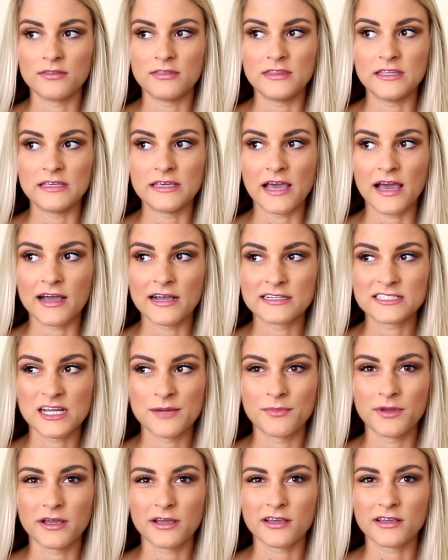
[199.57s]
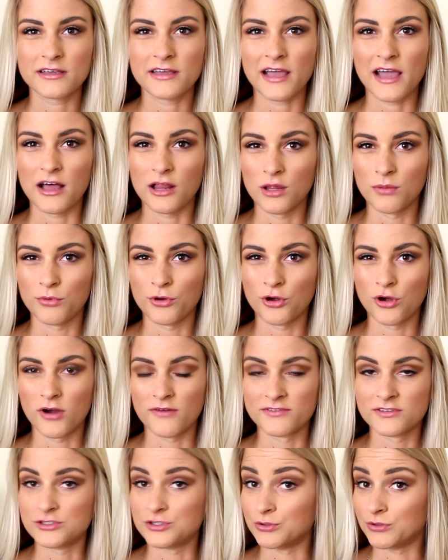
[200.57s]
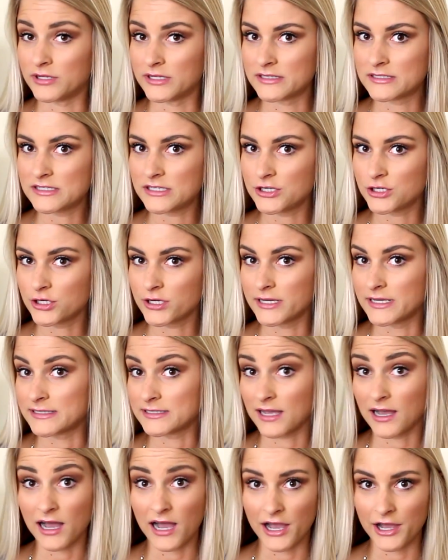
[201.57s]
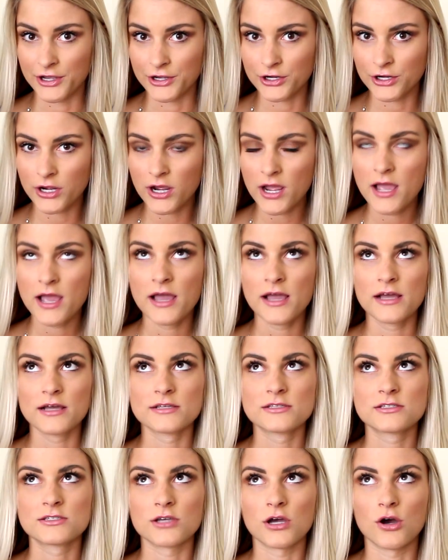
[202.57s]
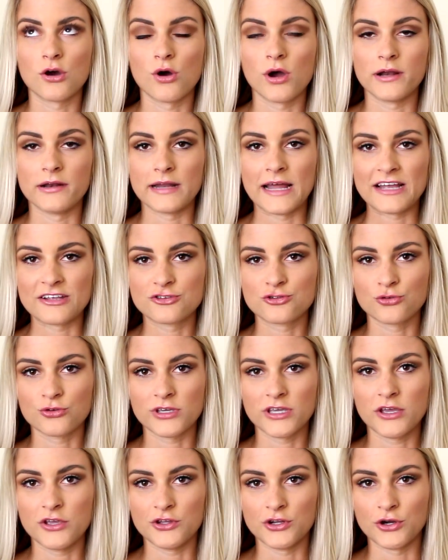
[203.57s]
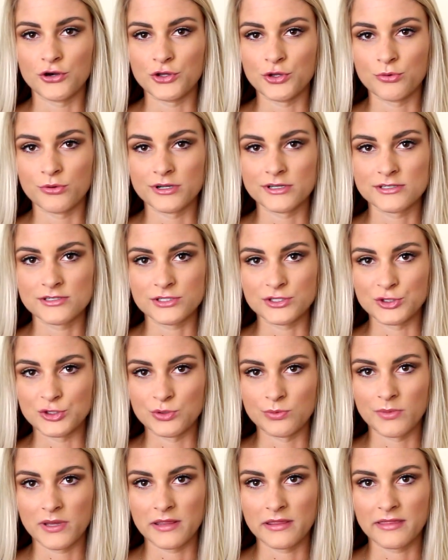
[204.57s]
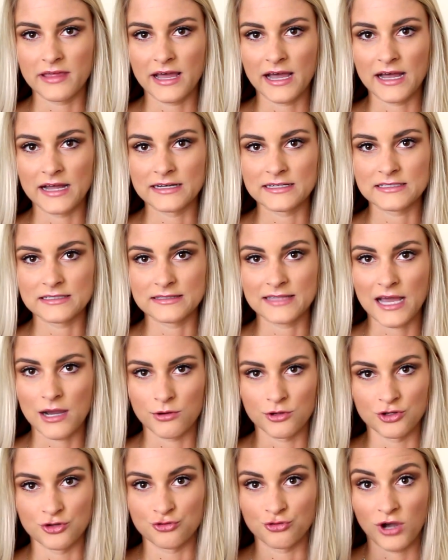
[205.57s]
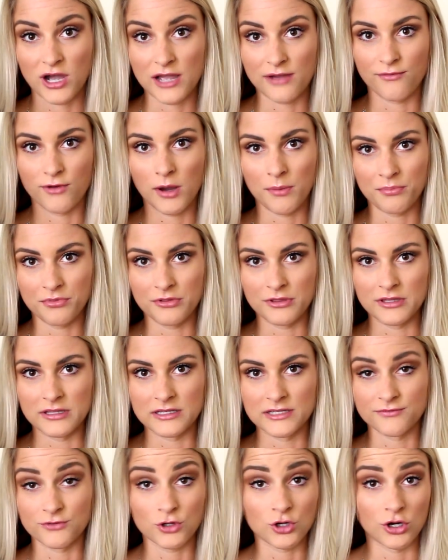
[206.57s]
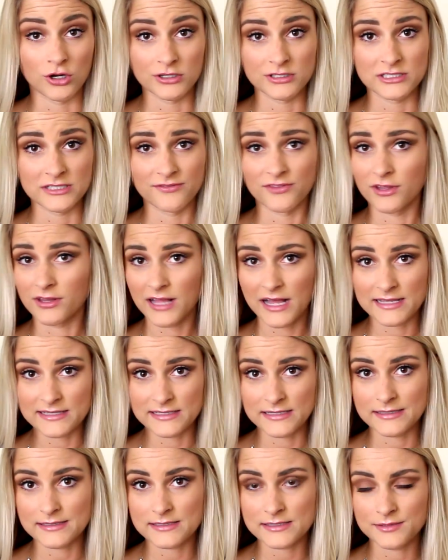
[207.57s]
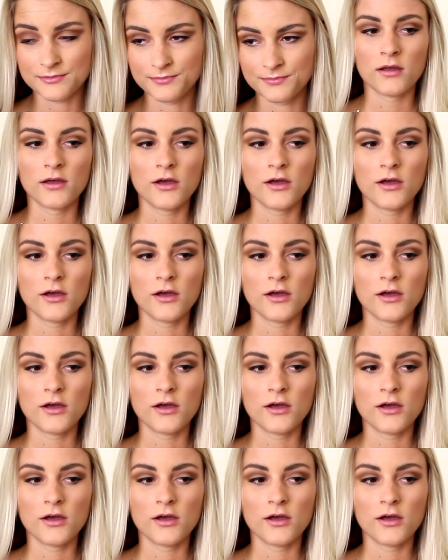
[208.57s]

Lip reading: the academic caliber of students here is higher. So naturally, you would assume that that would drive up the difficulty of the classes.